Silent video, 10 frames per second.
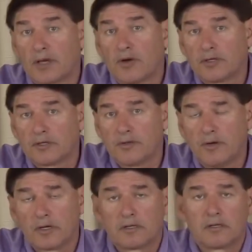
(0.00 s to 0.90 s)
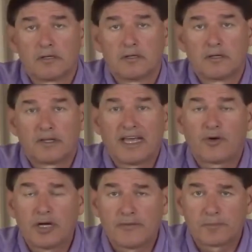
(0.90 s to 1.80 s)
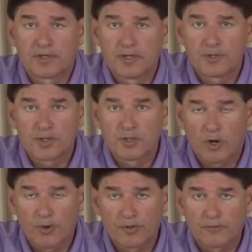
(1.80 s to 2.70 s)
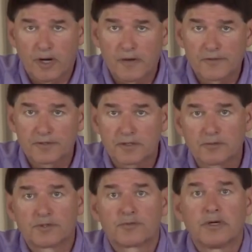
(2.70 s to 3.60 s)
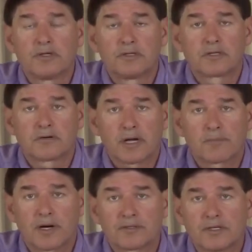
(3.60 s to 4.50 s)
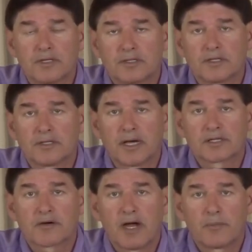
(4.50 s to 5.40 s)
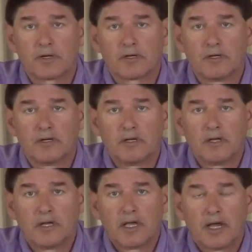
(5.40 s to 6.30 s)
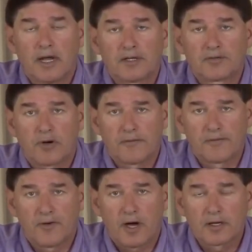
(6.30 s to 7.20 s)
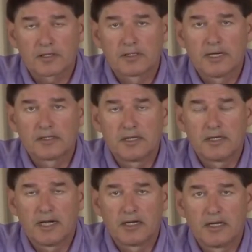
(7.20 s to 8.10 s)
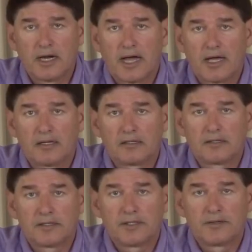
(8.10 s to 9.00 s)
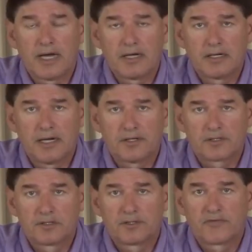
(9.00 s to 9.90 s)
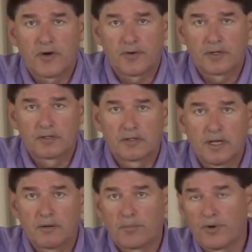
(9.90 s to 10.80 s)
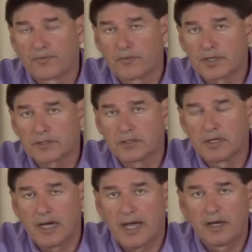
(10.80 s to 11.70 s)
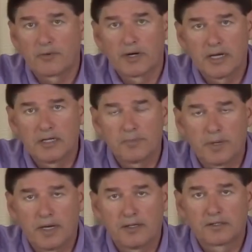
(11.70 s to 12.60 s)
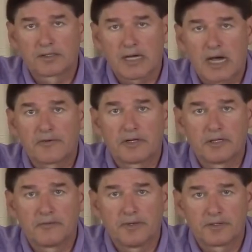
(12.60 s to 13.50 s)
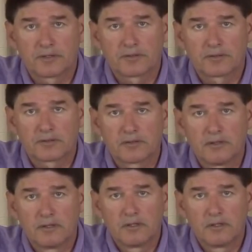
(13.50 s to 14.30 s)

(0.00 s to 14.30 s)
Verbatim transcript: They couldn't do it. They couldn't even produce an oath of office that was written in the correct parse syntax grammar. And on the 12th of August 1999, the United Nations voted that both Russell and I were independent, sovereign individuals